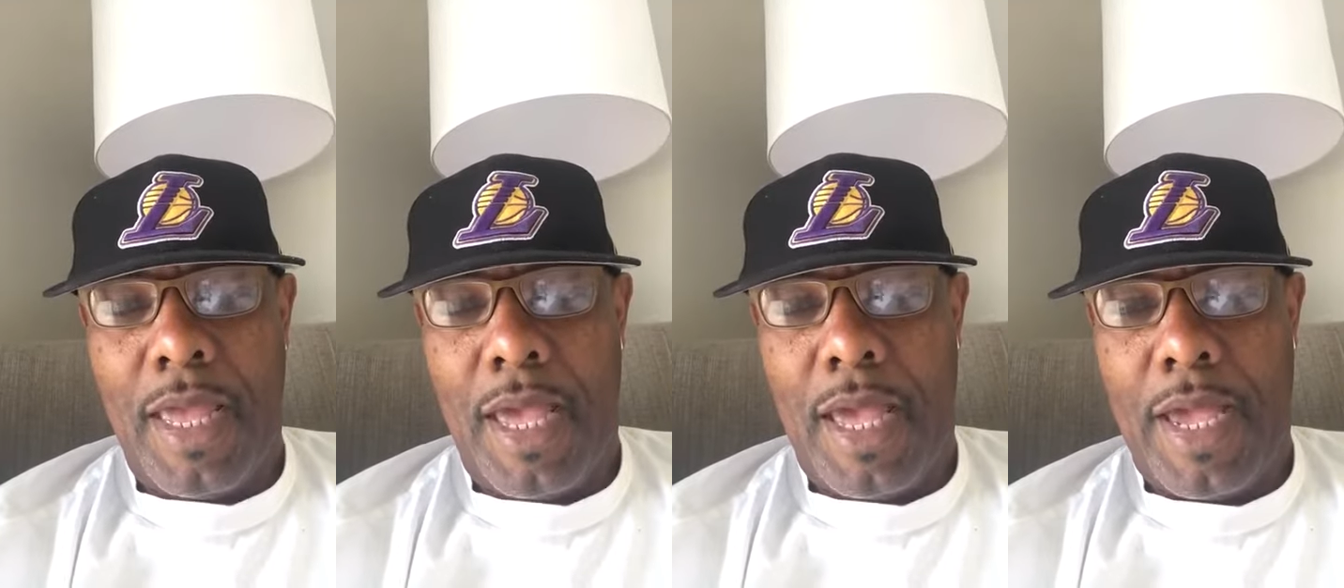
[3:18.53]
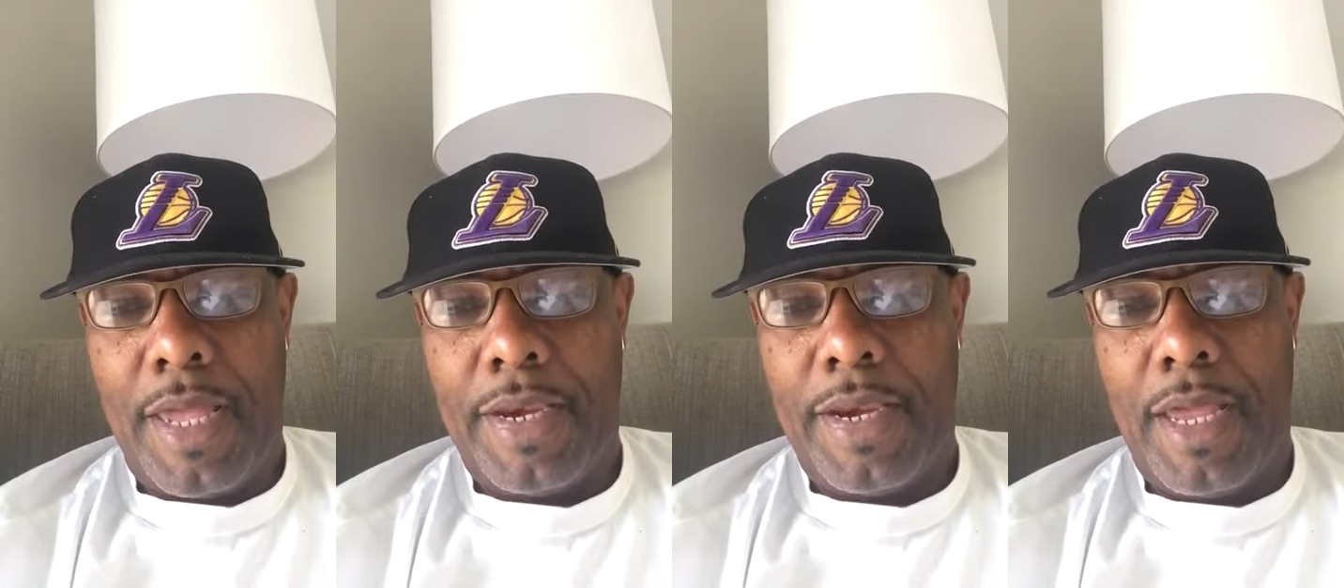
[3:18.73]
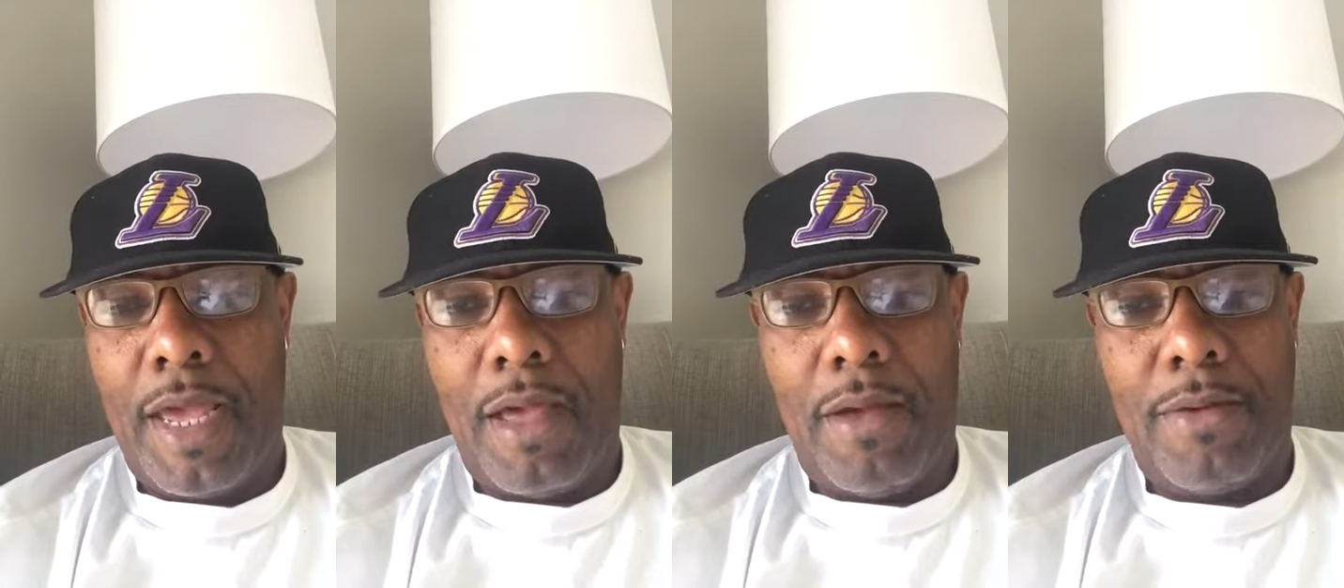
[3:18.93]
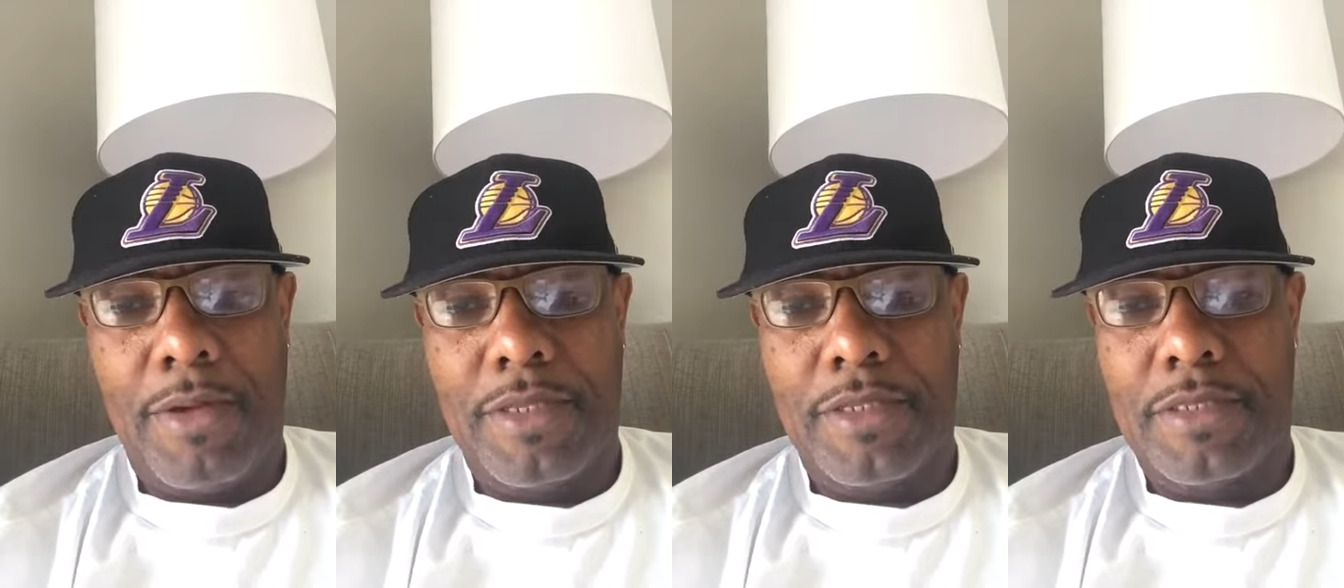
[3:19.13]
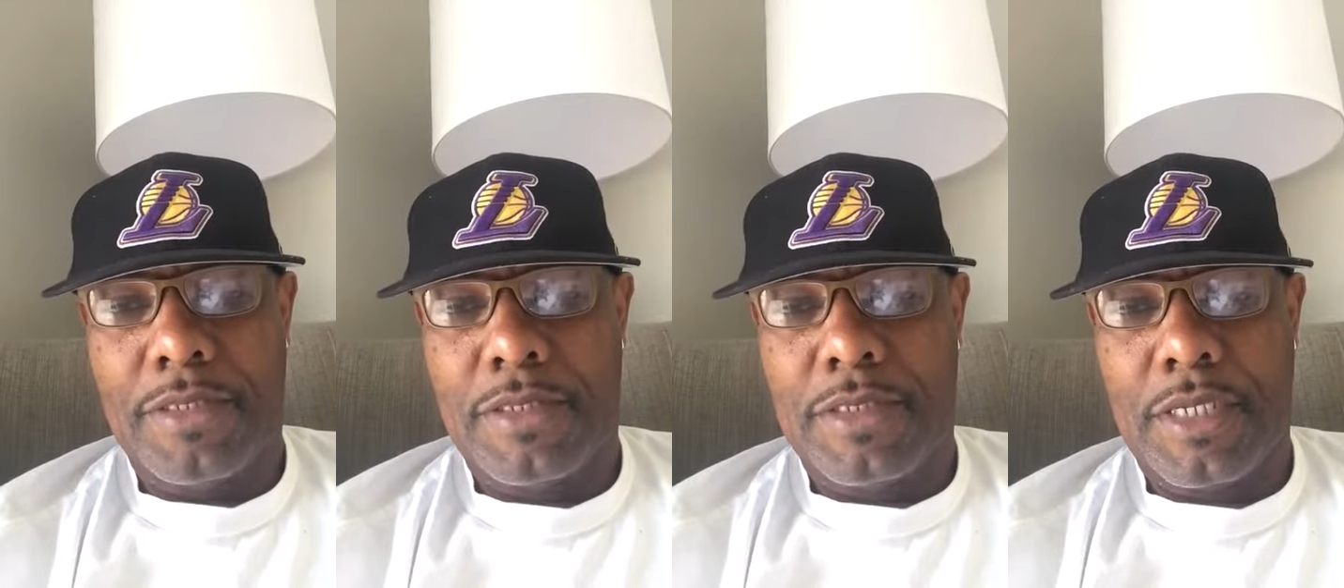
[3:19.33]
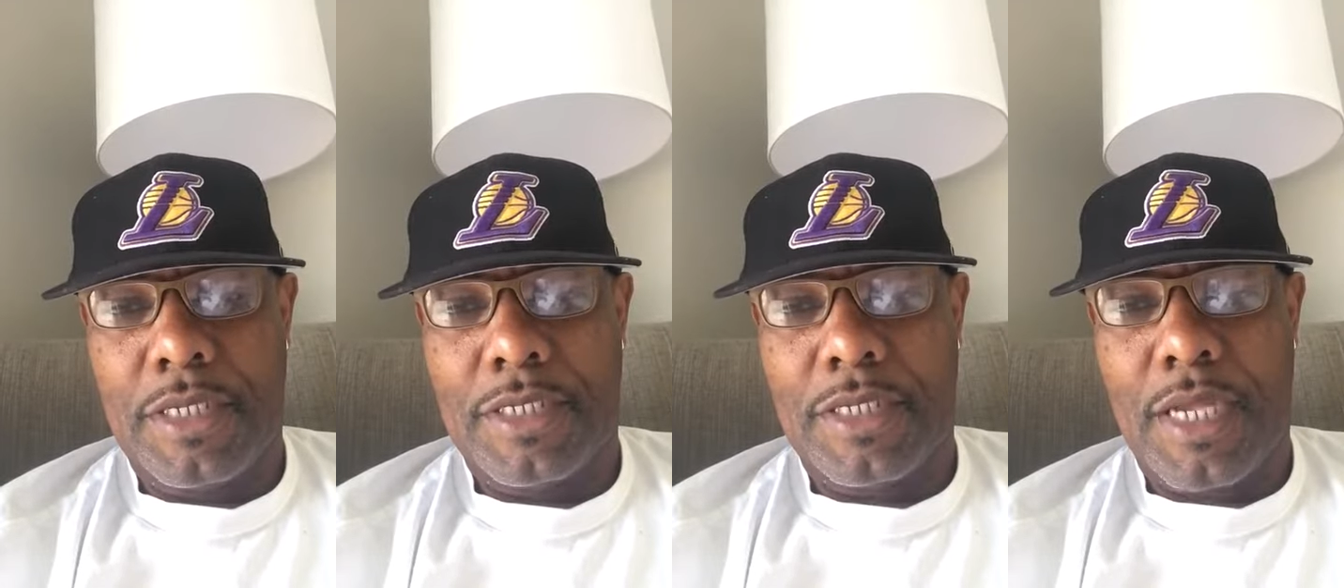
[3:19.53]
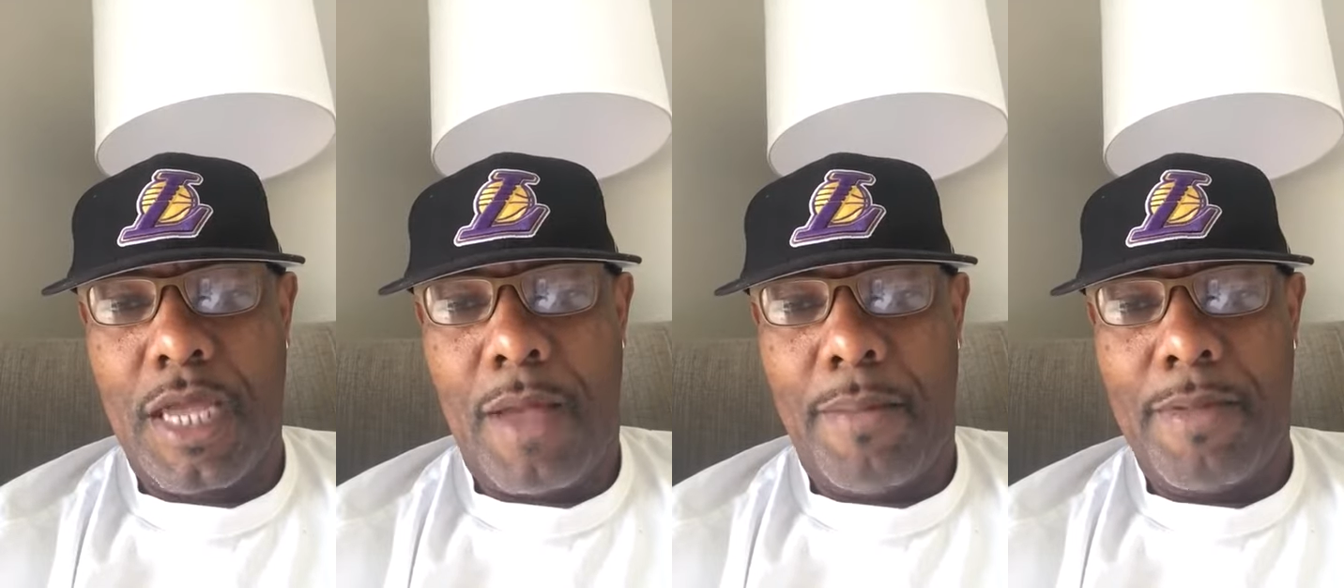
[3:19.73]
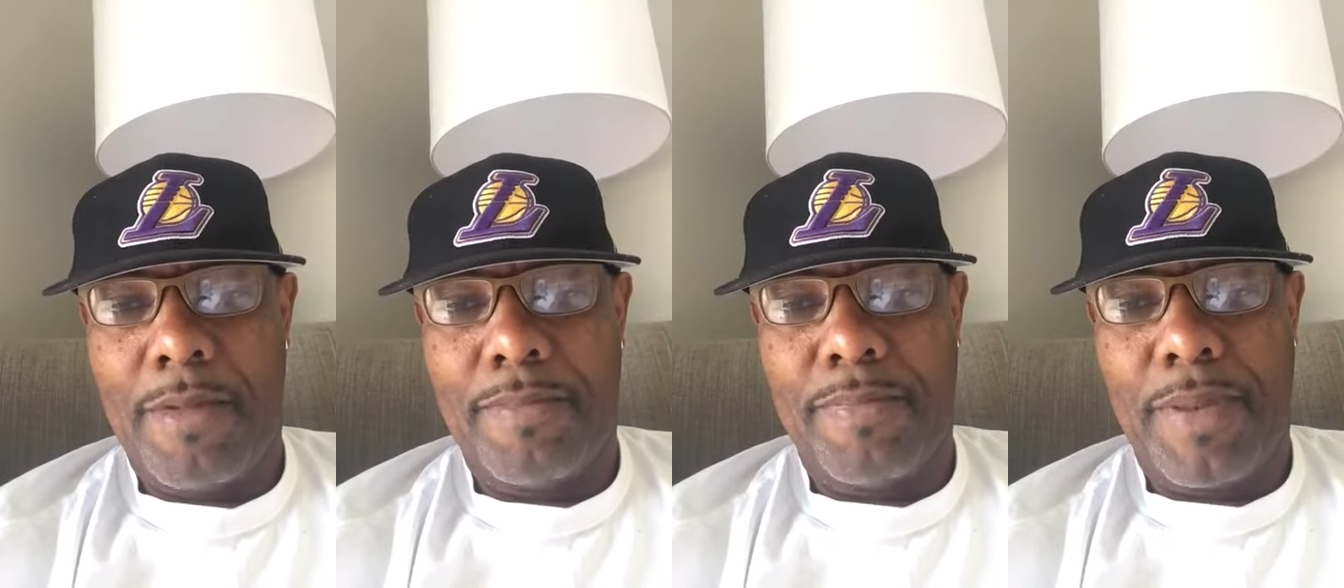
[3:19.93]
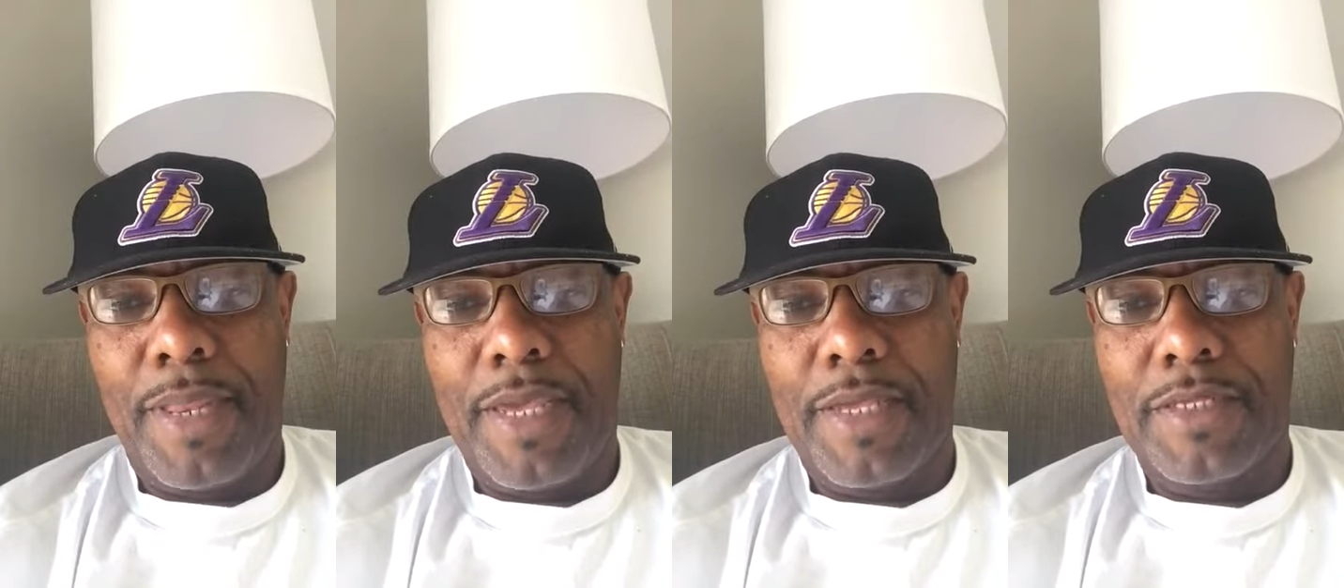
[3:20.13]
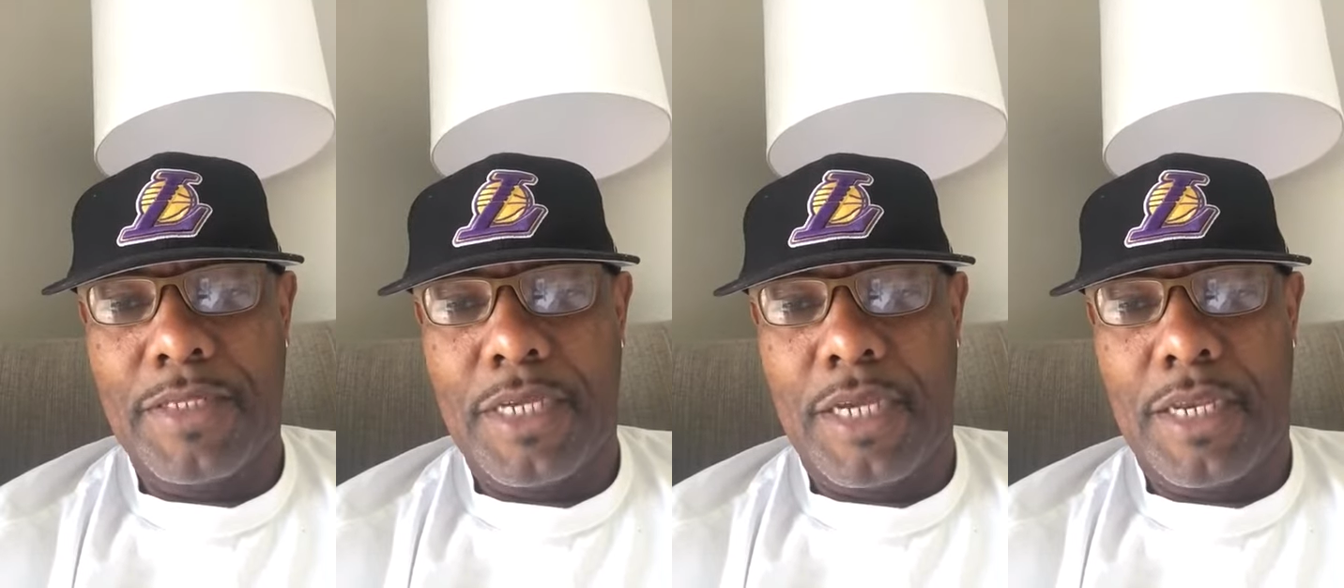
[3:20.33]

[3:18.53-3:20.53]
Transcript: and now it's commonplace.